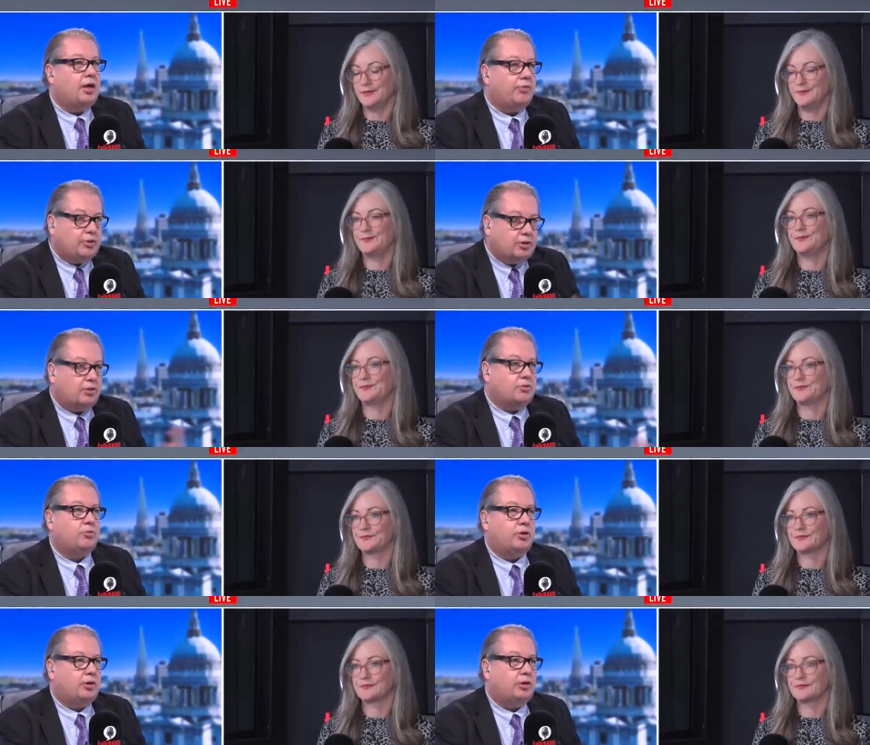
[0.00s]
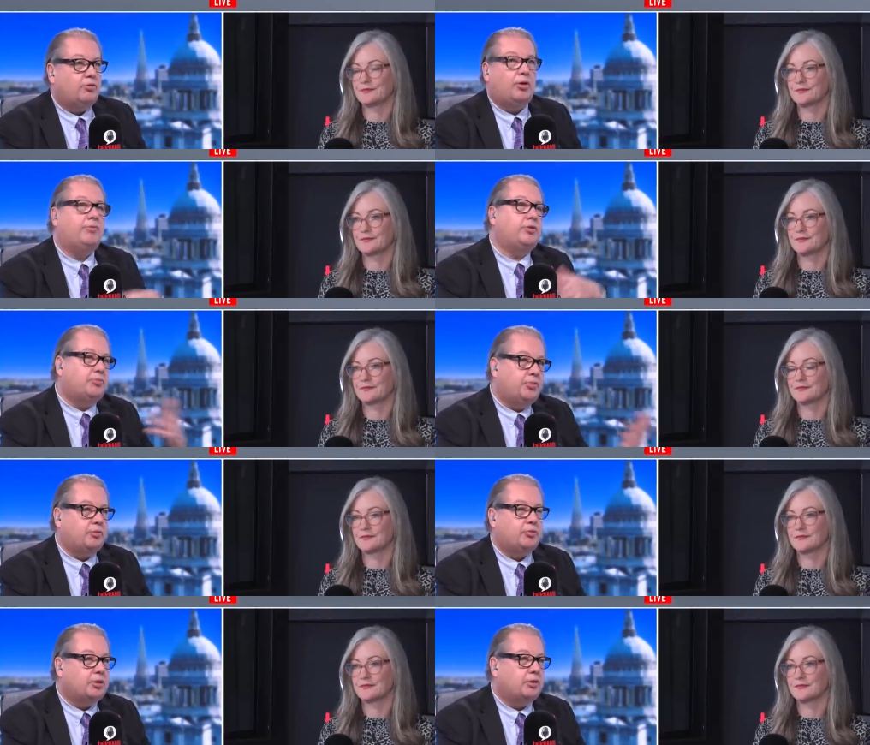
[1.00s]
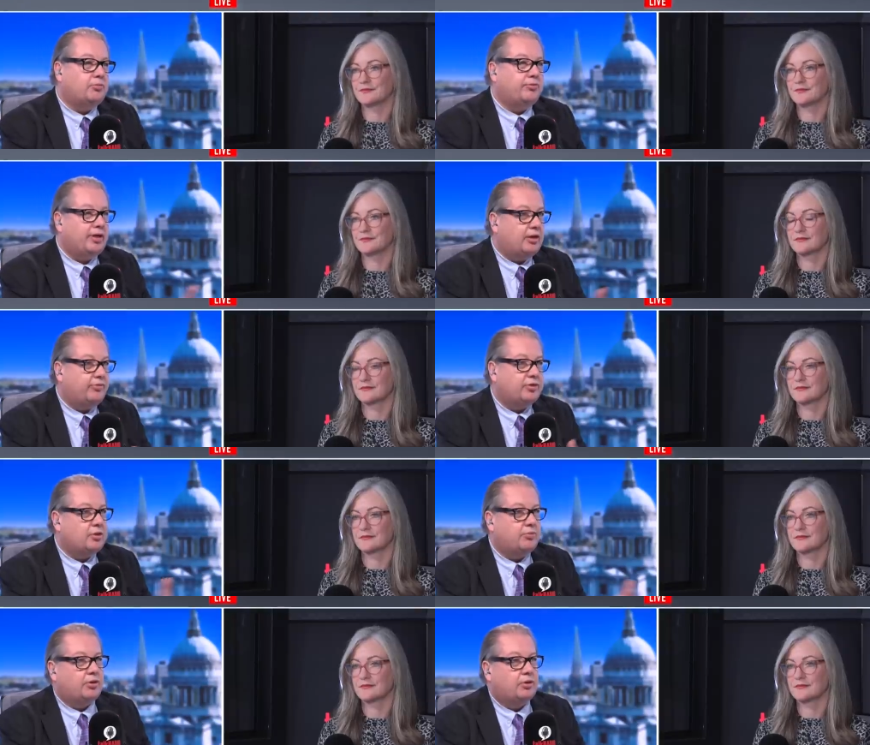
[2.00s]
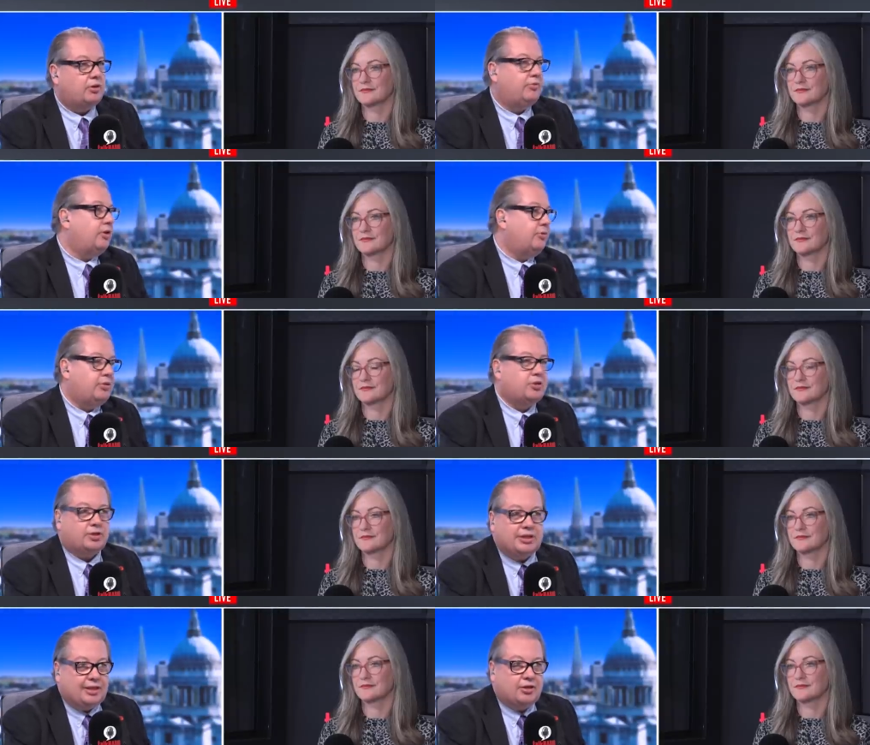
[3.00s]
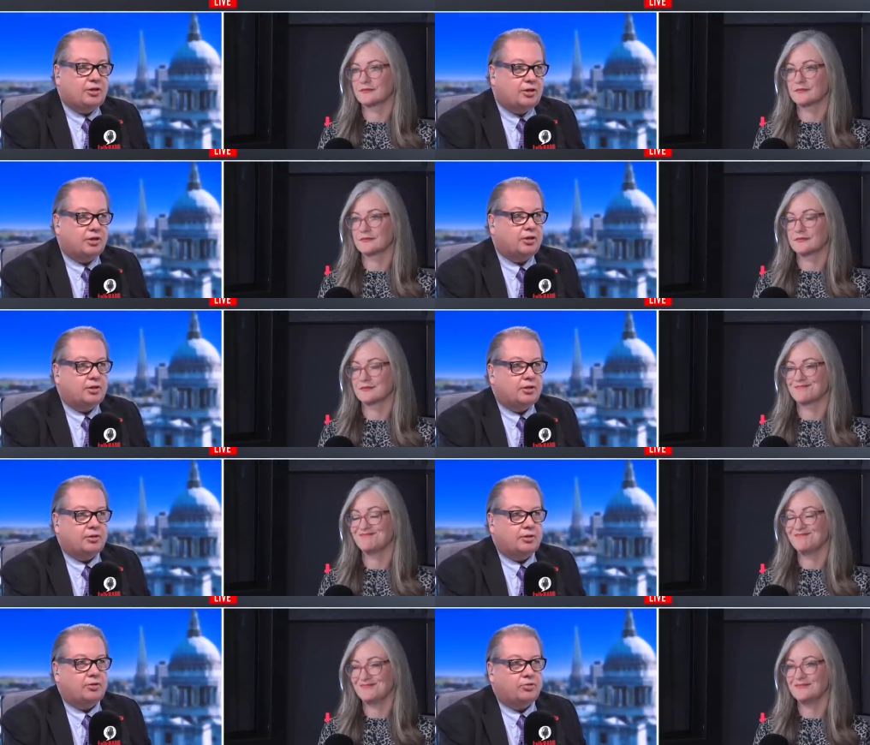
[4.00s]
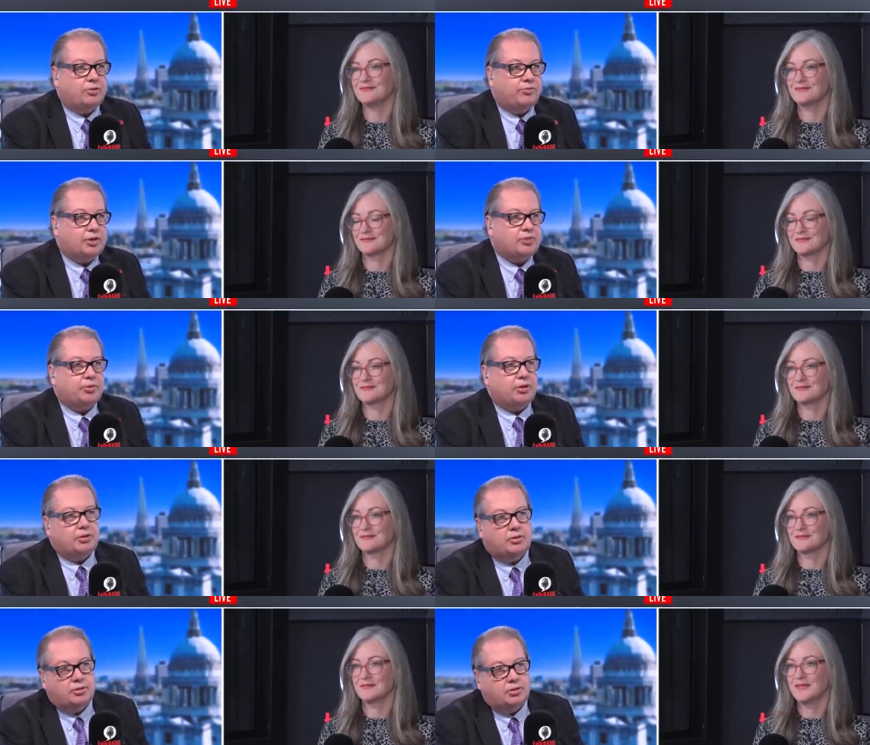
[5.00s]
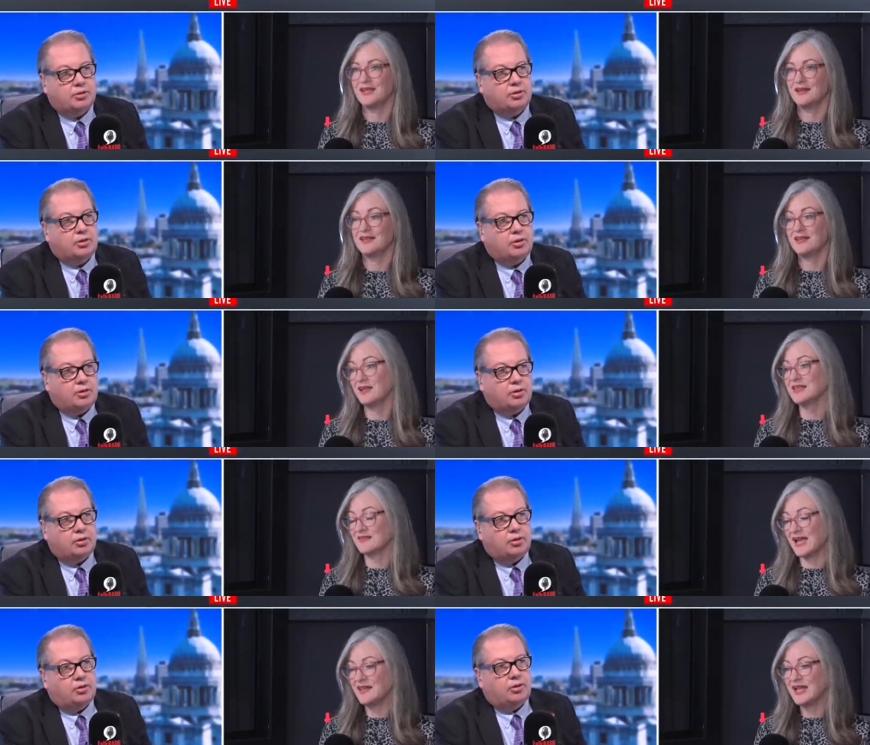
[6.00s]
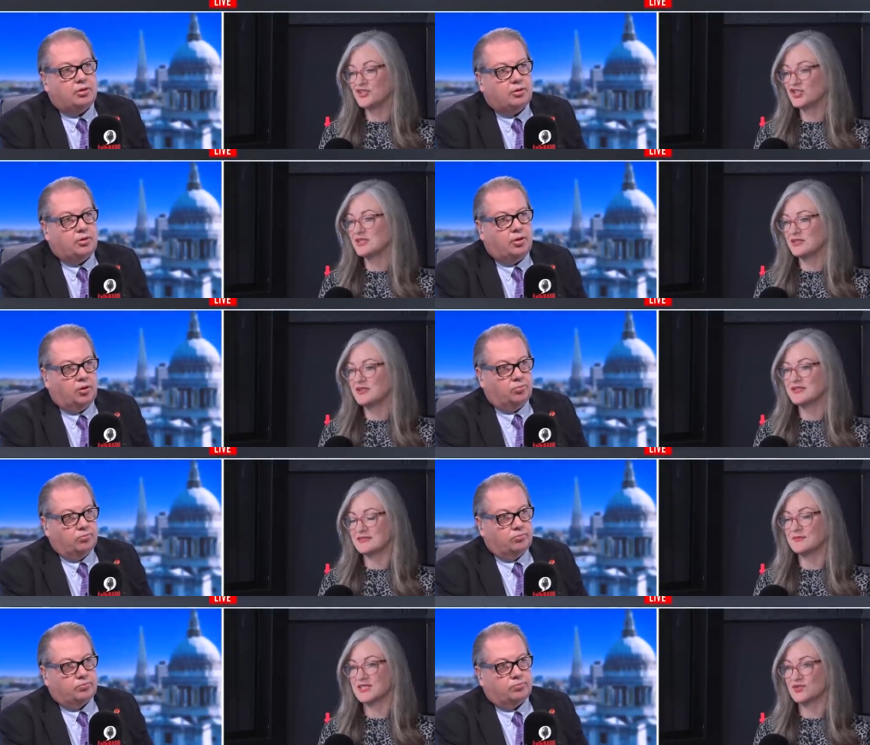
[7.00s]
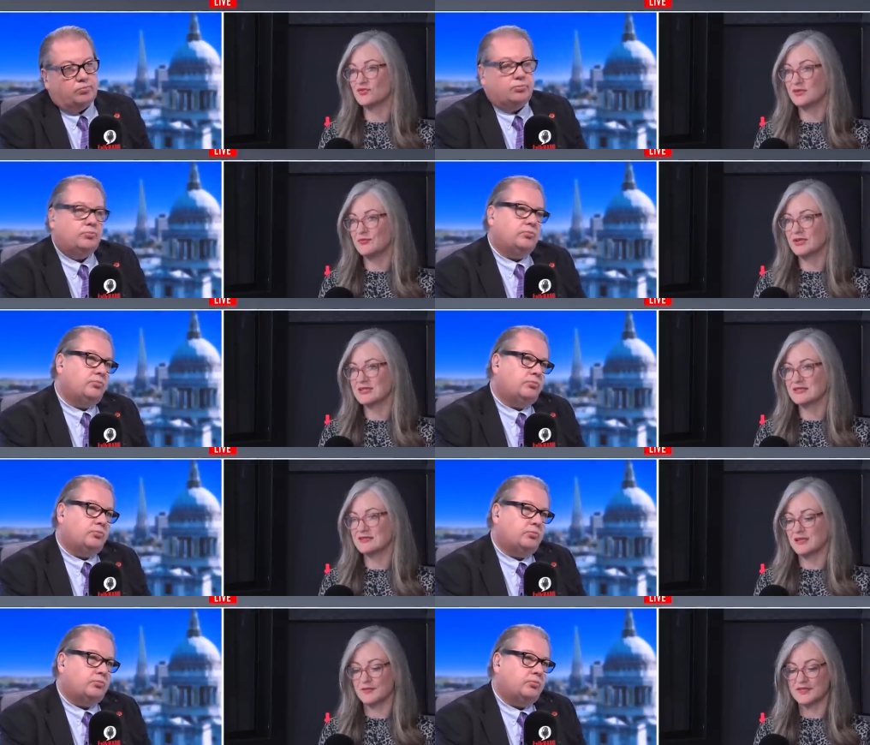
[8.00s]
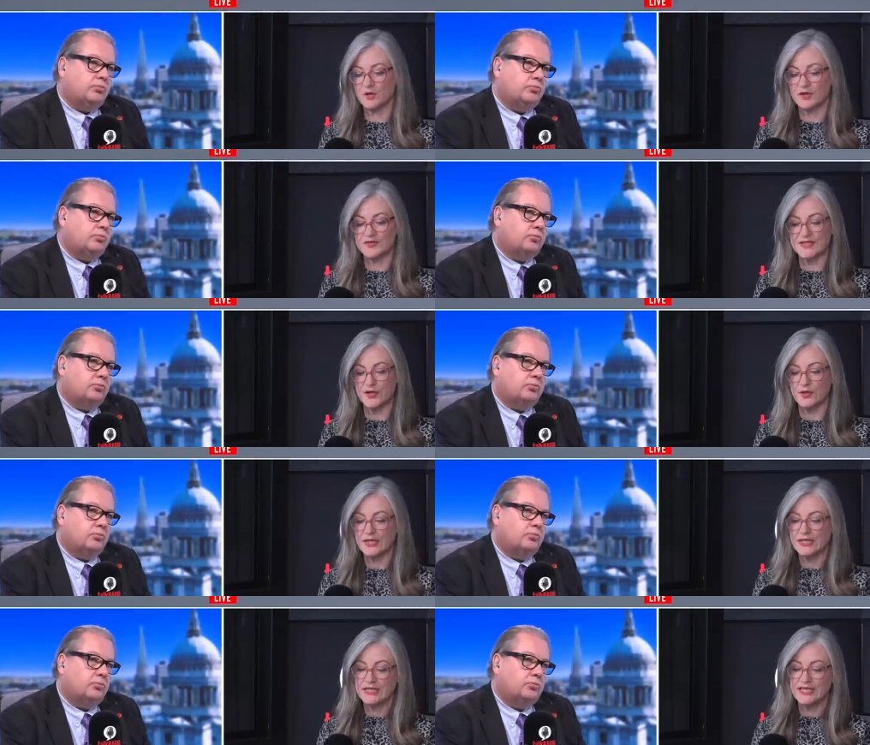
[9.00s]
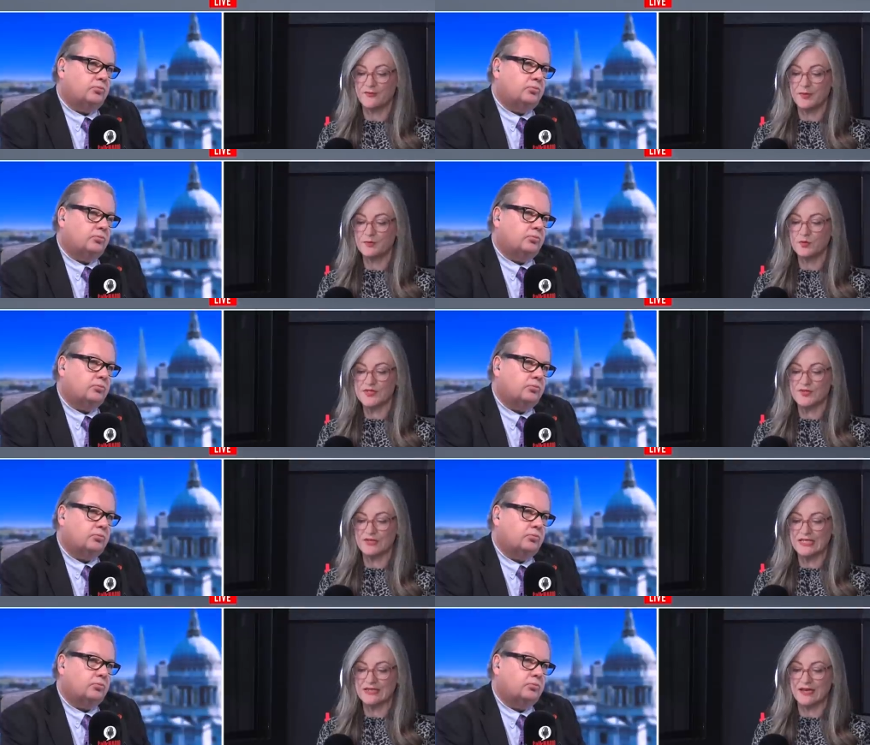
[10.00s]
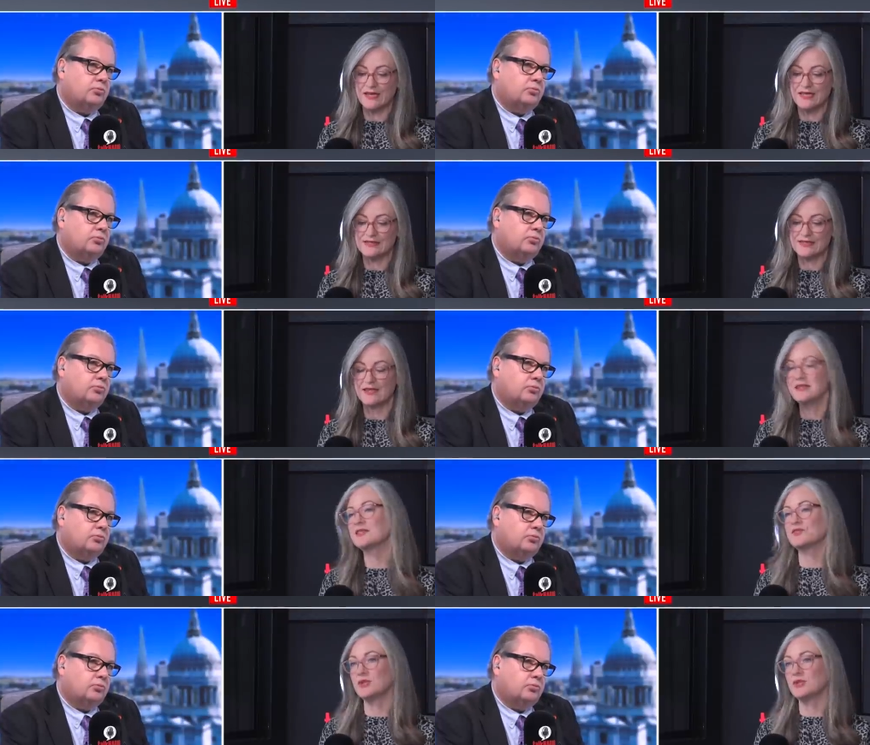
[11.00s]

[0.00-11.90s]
Speaker 1: having to go to A and E or having to be admitted for, for something that if they'd been seen earlier, mm. they wouldn't have had to be.
Speaker 2: Yeah, and actually, the nurse in my story brings this up as well. So, yeah, if people want to read that, it's I think it's